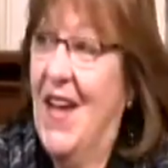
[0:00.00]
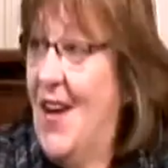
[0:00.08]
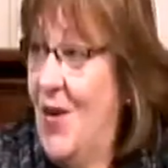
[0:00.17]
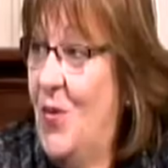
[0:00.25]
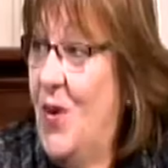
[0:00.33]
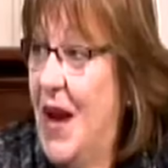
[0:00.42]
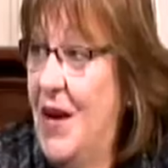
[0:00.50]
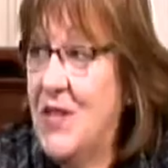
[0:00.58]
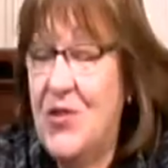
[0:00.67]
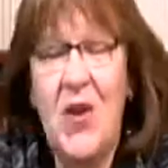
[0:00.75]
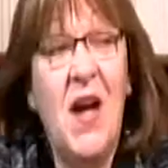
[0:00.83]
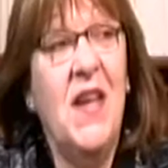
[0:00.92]
We are
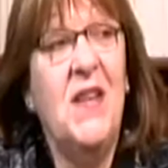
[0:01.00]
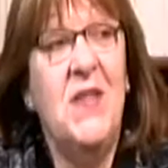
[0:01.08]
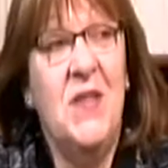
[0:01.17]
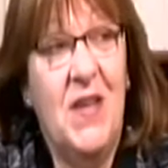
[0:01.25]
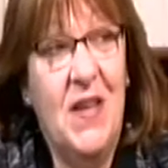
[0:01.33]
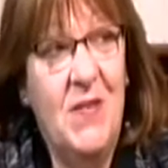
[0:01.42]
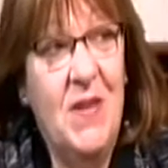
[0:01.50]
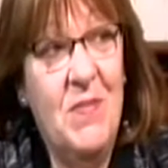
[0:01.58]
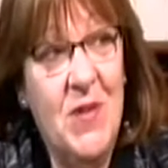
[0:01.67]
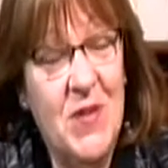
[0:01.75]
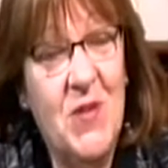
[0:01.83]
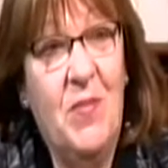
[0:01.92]
trying to give them
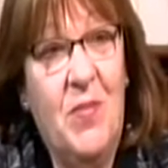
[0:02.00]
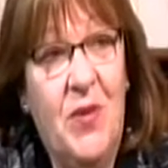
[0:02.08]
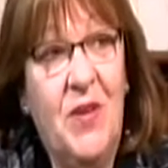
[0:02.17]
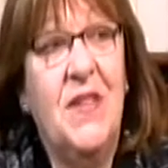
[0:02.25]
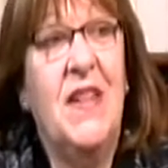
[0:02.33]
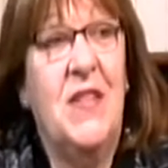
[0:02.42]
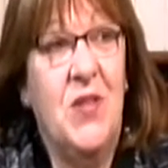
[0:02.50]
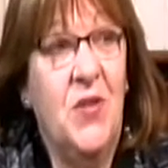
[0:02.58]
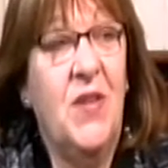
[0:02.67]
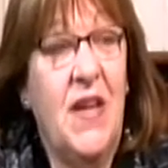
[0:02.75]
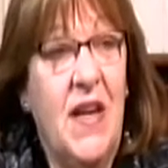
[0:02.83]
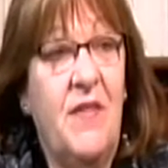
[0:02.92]
the support they
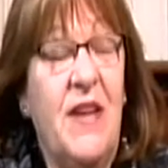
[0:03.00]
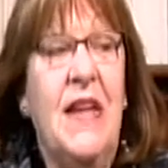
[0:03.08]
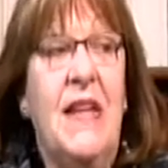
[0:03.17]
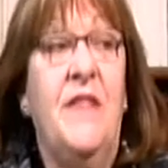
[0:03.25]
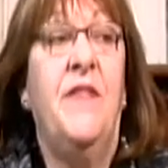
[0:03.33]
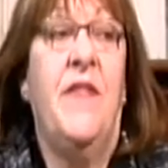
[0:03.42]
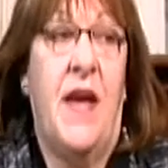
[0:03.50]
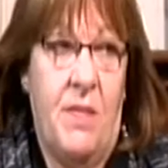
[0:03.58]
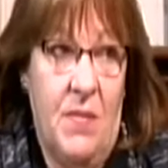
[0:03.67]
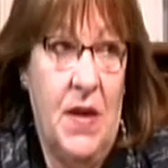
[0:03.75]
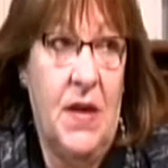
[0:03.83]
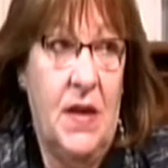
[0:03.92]
don't have in the
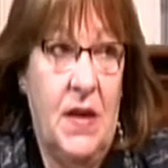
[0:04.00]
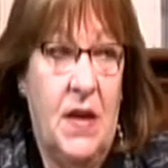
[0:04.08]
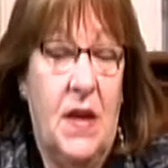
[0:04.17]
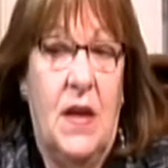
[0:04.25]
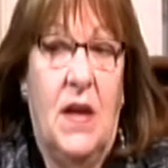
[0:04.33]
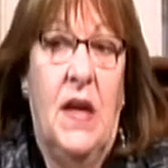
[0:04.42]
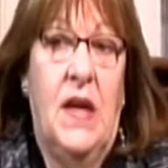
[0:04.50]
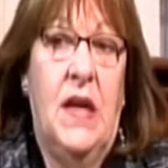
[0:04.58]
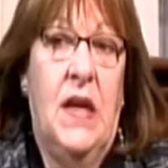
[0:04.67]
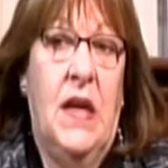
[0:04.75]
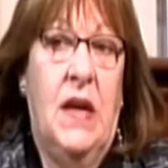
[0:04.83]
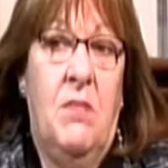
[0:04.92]
family.
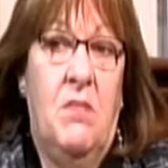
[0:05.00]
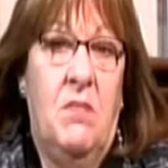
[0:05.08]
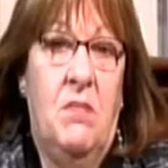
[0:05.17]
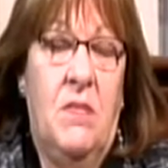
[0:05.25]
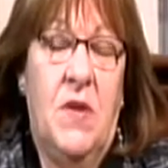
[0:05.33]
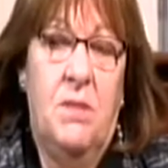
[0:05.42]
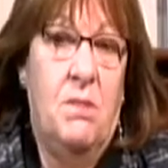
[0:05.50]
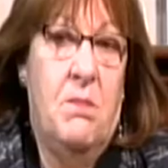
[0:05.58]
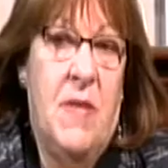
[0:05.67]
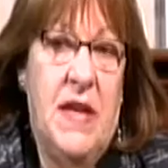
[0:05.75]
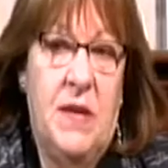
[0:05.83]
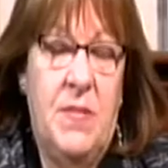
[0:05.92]
The
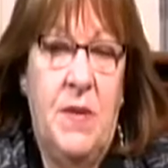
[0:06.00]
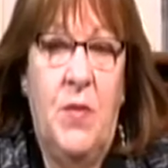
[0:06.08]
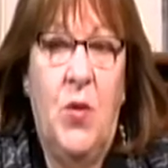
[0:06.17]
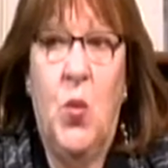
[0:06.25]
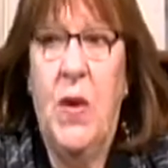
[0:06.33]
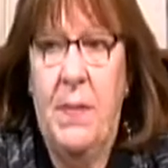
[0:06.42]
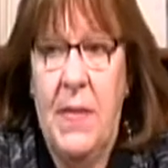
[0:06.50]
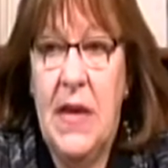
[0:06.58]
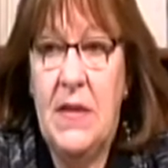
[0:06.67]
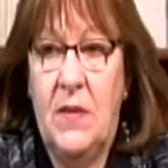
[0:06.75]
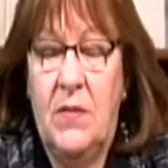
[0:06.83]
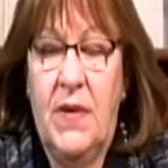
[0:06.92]
many people we
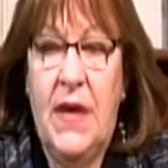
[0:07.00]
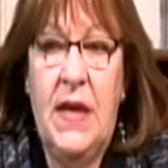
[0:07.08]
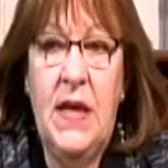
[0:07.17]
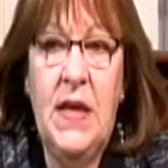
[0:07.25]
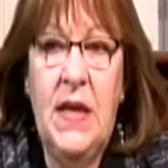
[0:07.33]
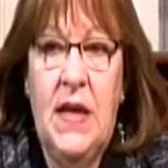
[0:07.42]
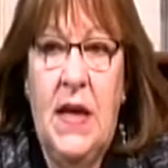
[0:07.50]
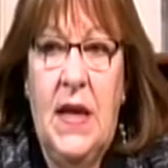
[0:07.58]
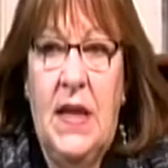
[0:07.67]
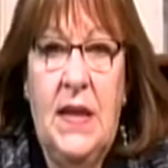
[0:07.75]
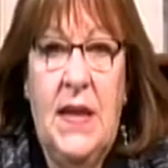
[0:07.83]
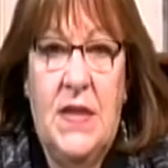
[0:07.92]
met already,
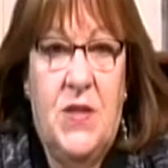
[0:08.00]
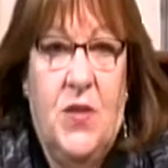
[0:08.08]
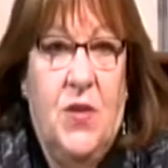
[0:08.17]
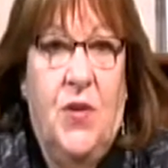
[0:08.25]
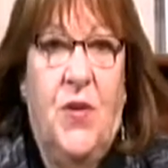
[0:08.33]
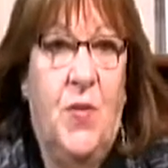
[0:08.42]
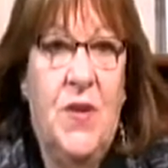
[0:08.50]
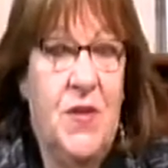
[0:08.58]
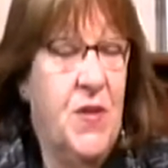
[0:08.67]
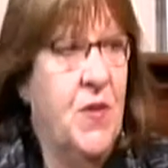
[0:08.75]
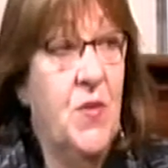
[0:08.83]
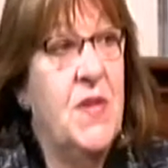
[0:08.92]
they don't know what
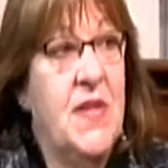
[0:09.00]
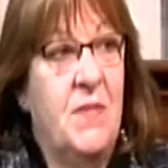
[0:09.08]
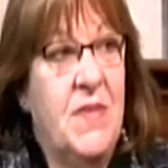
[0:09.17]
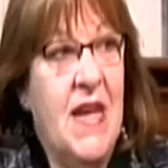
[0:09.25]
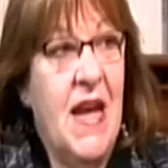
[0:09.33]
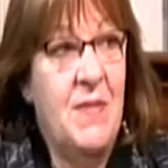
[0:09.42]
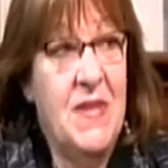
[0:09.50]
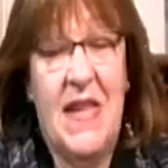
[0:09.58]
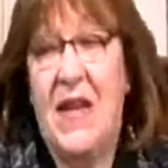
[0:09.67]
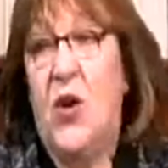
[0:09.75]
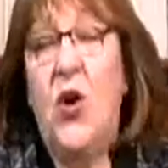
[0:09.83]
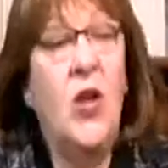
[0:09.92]
to do. Sometimes
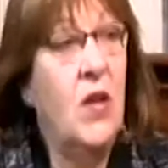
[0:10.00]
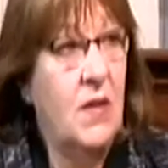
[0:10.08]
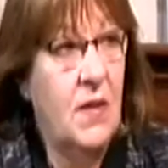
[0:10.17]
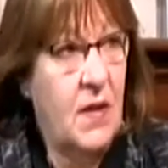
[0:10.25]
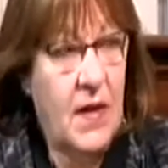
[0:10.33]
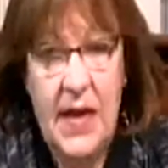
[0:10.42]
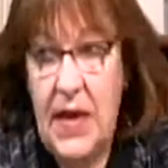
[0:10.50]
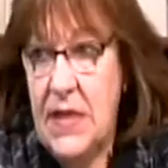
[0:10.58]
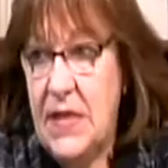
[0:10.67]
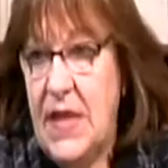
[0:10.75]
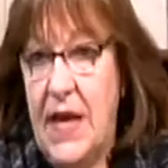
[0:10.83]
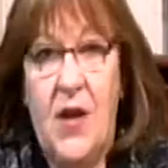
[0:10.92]
they call
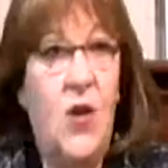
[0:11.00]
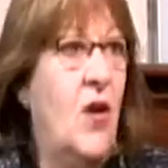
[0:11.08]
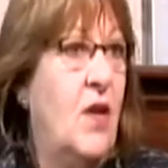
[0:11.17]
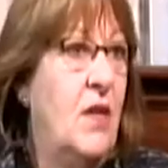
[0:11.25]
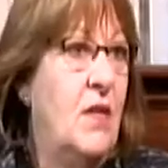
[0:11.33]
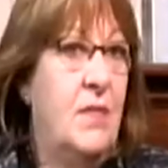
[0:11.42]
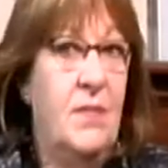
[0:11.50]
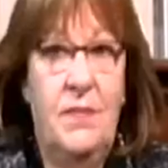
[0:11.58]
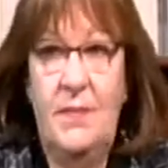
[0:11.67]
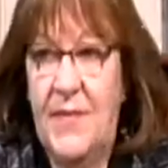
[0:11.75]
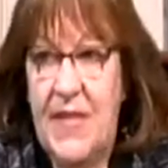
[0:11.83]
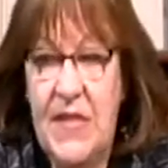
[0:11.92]
kids, they call
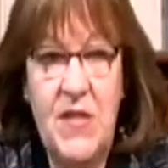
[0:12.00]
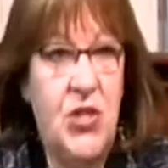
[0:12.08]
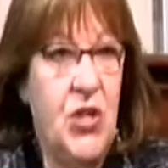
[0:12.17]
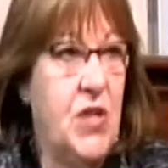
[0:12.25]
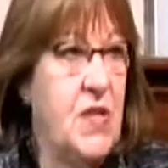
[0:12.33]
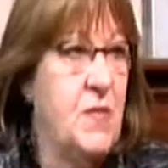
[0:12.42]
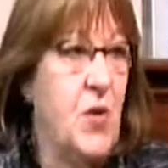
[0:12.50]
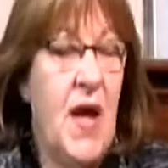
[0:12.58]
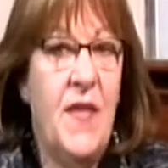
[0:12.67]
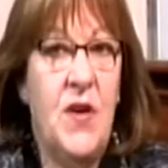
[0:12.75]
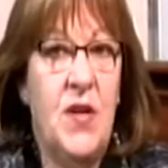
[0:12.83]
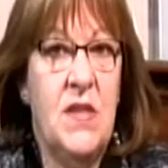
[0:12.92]
sisters,
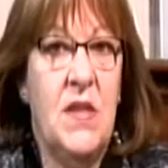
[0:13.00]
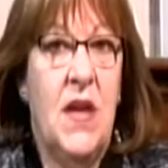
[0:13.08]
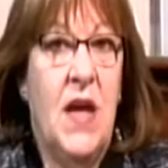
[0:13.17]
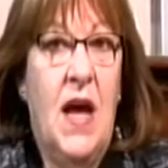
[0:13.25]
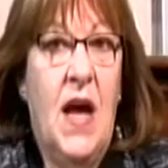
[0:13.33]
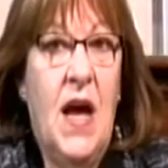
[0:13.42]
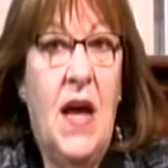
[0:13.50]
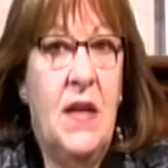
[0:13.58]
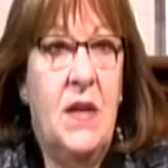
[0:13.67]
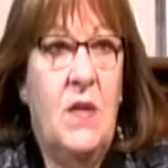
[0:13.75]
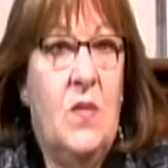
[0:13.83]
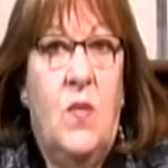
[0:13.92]
brothers,
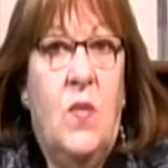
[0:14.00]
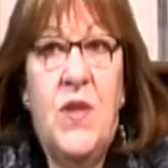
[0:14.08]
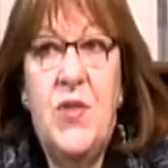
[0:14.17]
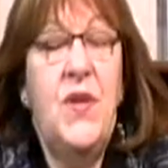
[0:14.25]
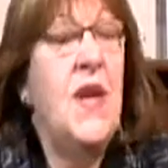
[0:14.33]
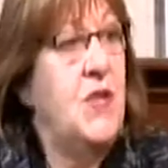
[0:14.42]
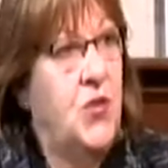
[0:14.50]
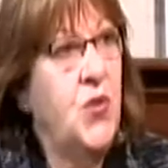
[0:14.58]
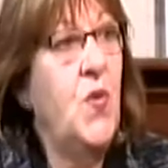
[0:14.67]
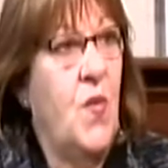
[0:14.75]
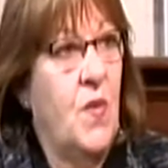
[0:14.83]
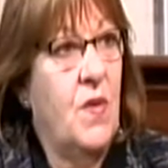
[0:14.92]
and what should I
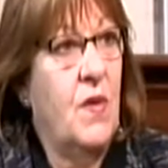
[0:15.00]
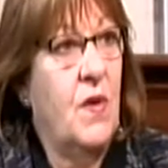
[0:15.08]
do?